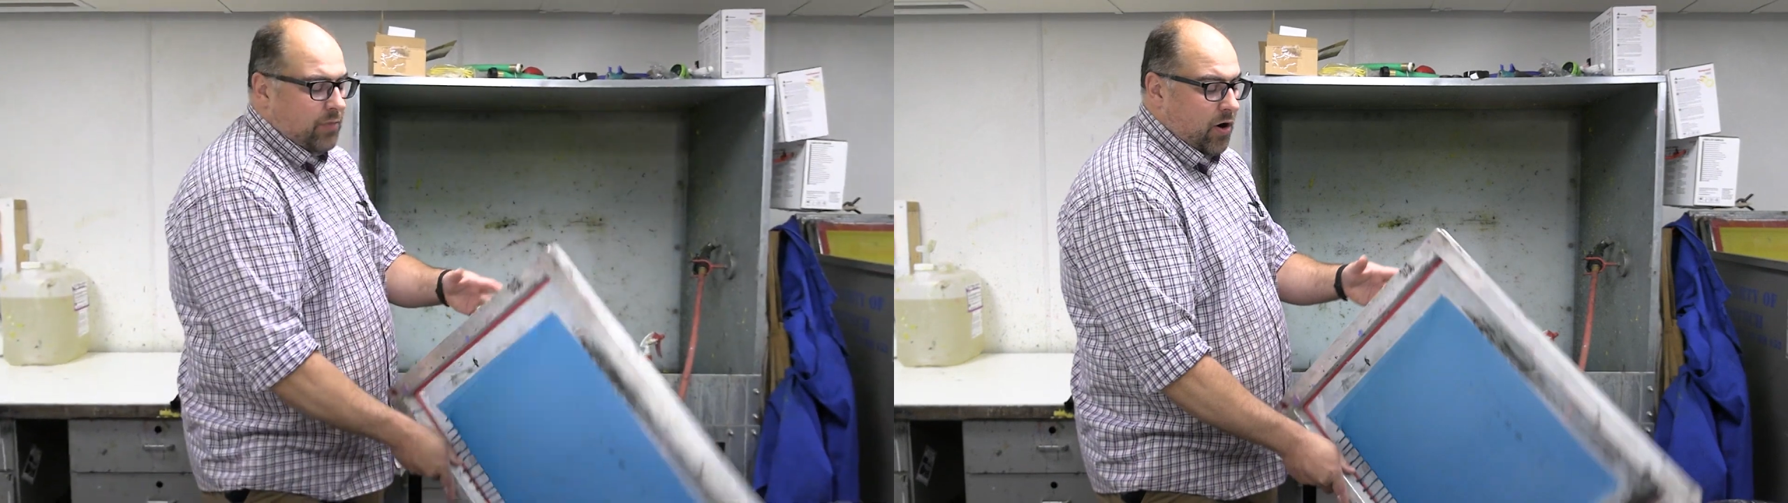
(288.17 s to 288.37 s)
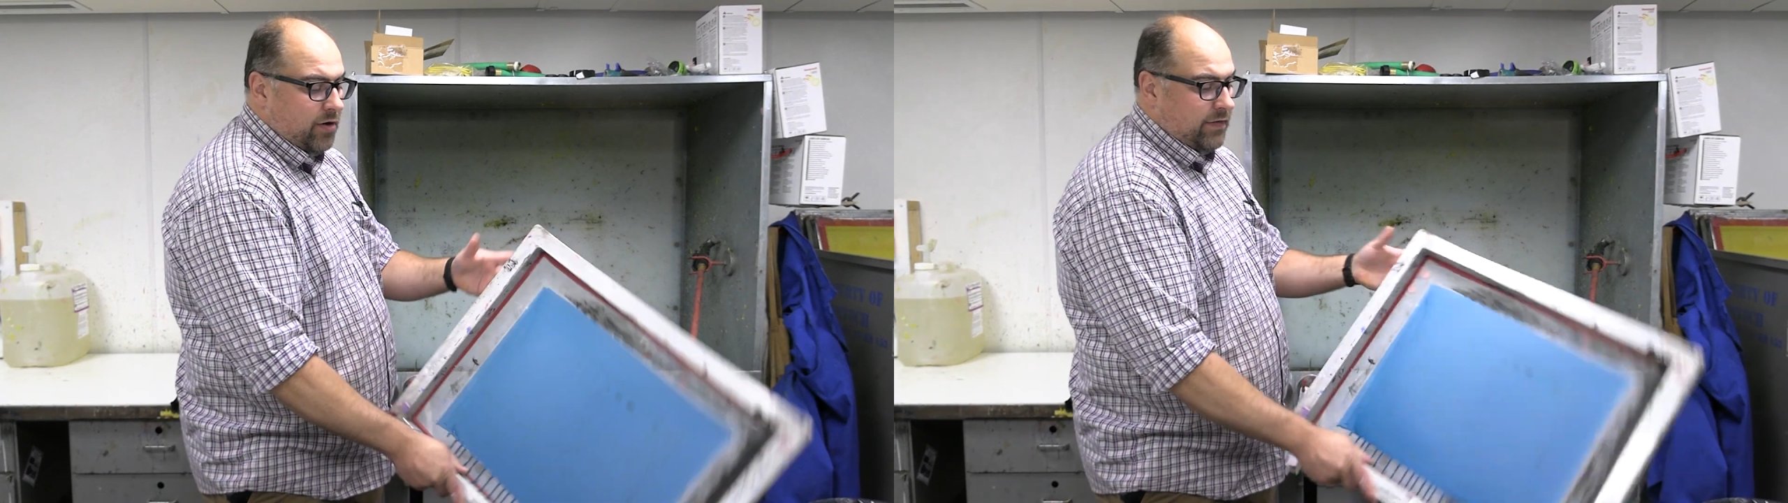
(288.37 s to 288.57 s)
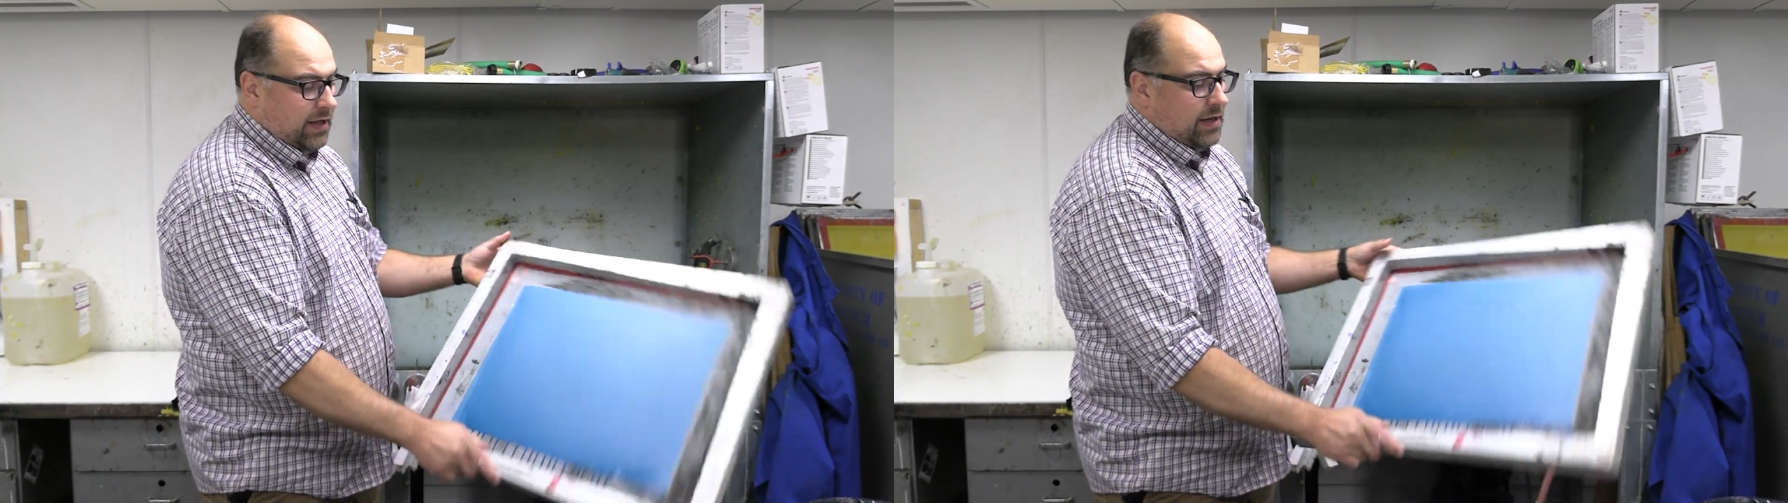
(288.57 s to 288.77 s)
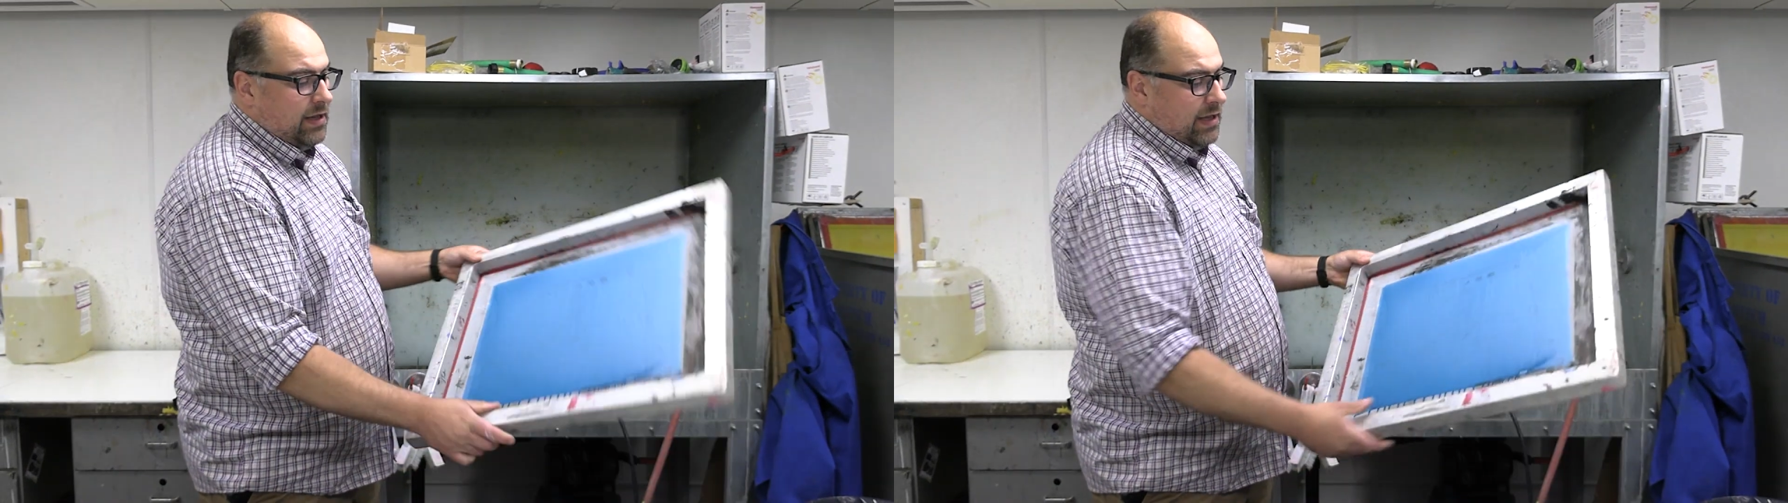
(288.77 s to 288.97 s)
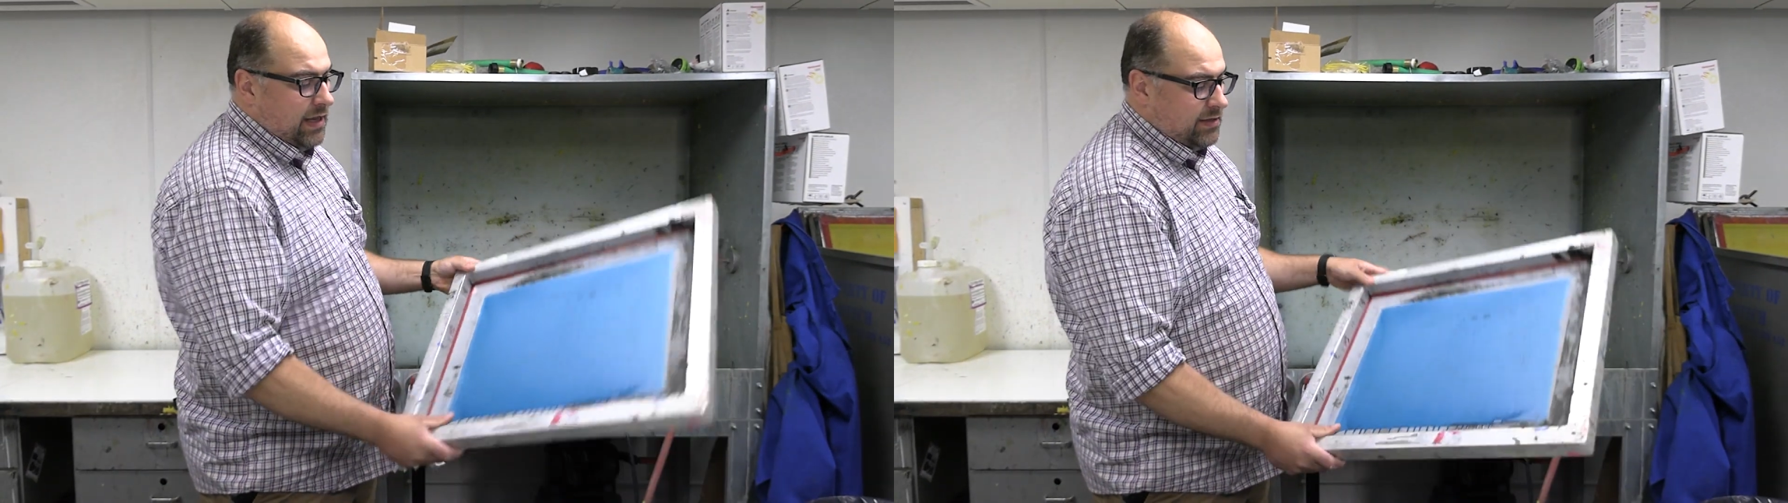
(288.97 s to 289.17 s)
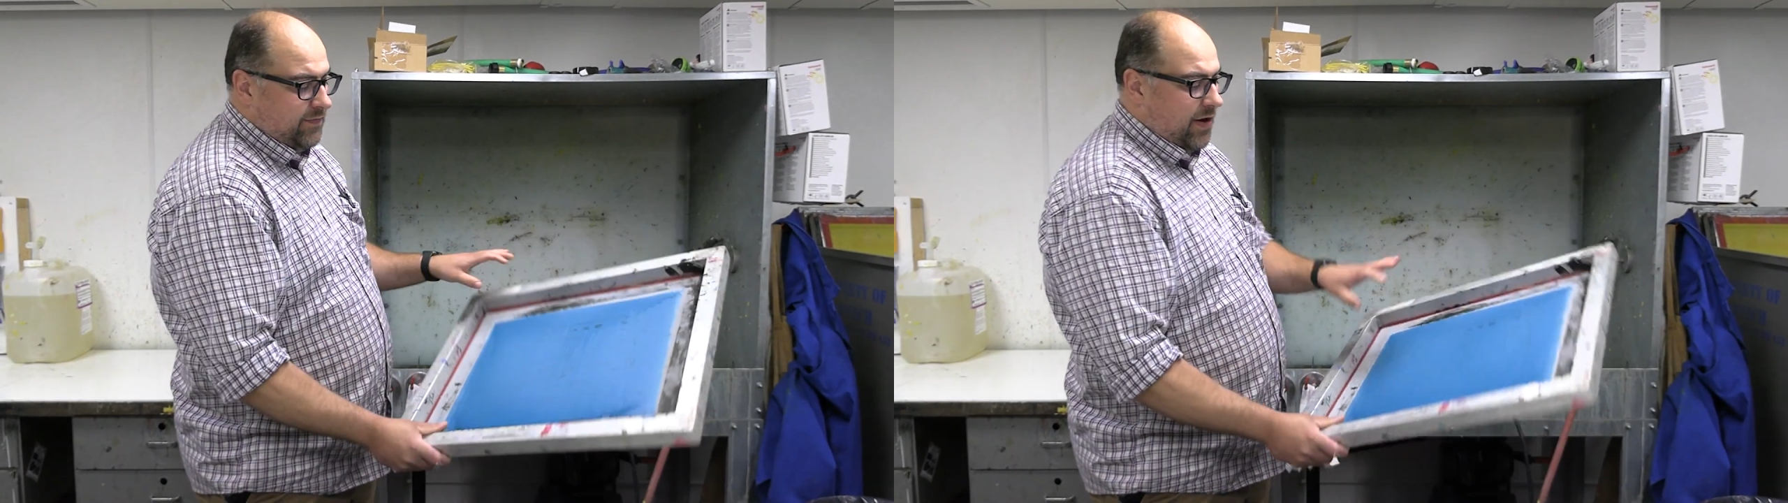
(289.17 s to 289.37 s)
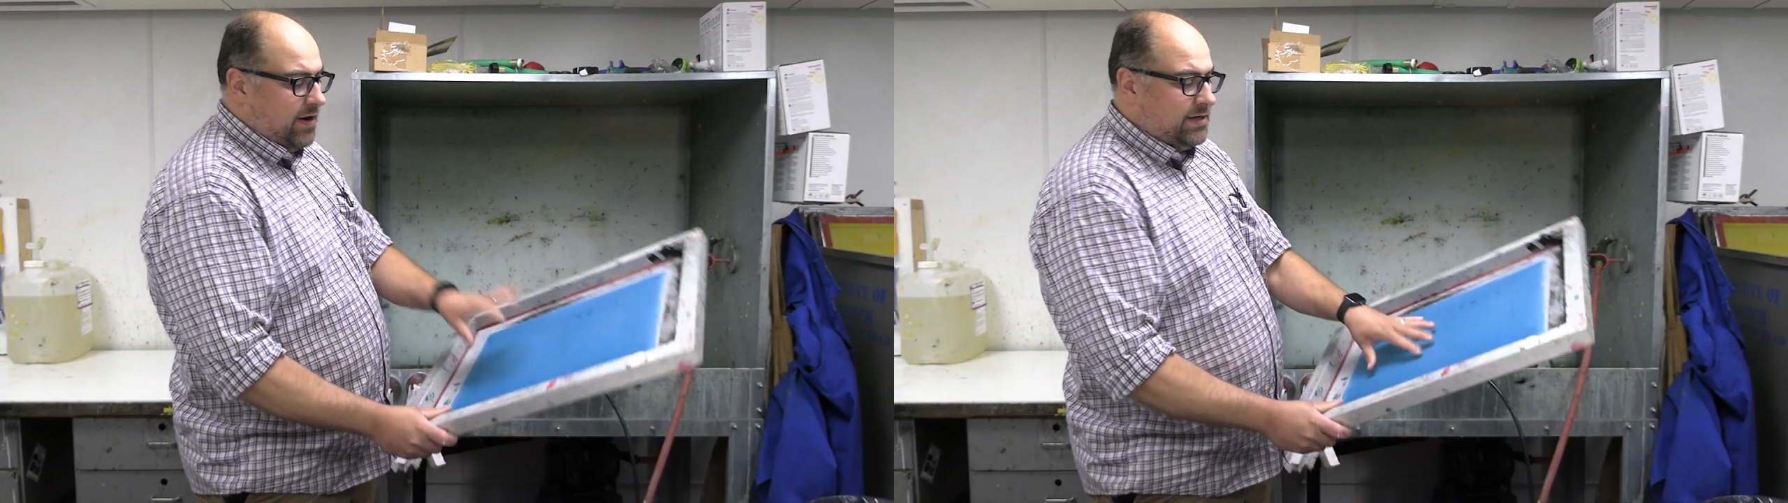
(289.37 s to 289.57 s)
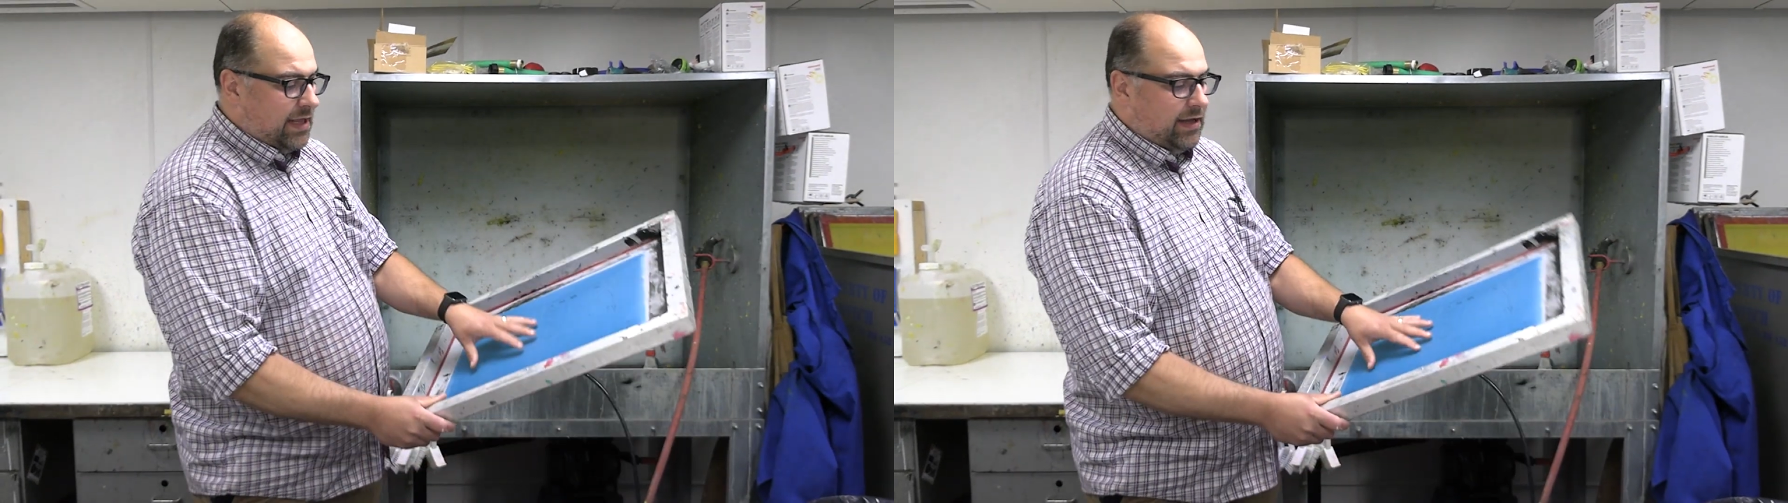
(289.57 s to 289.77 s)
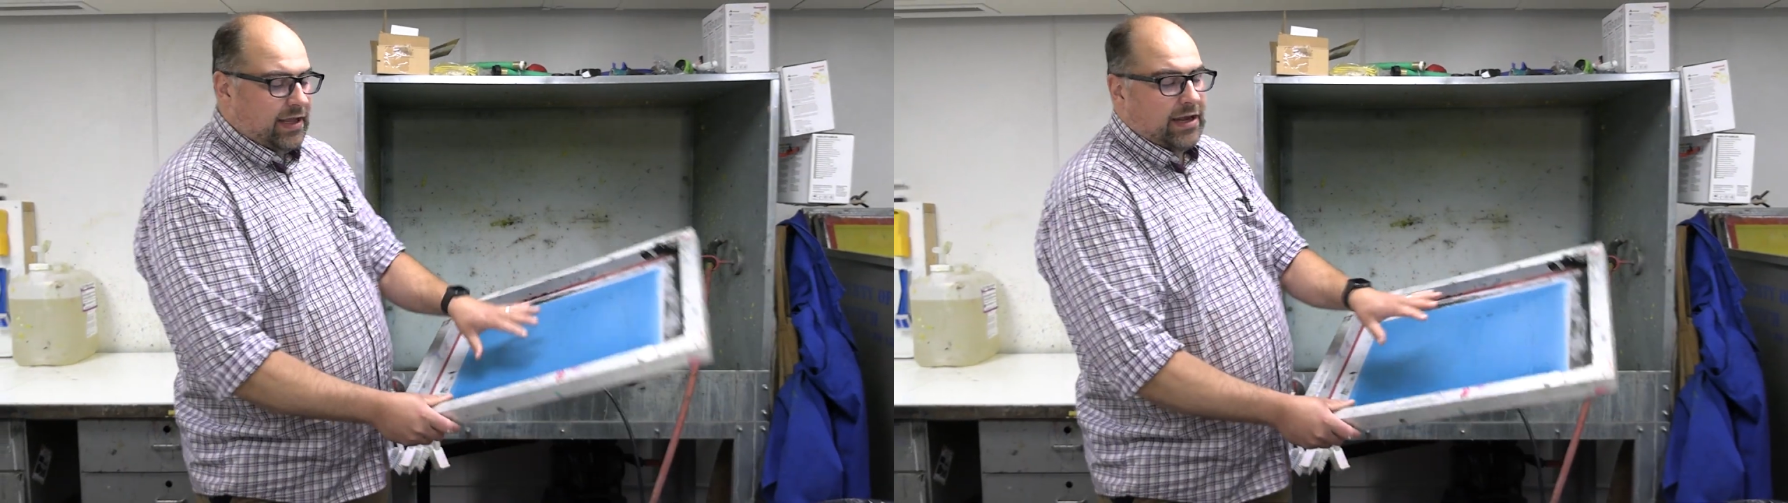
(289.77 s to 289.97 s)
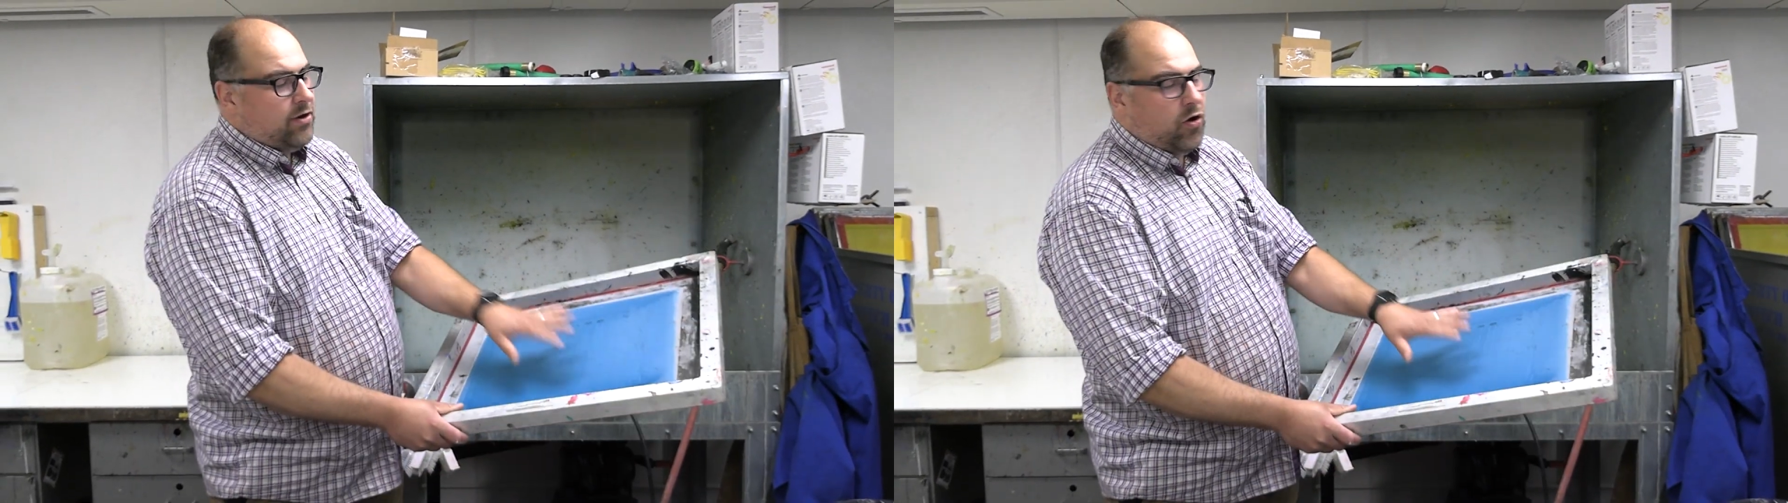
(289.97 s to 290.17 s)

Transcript: part of it is very delicate.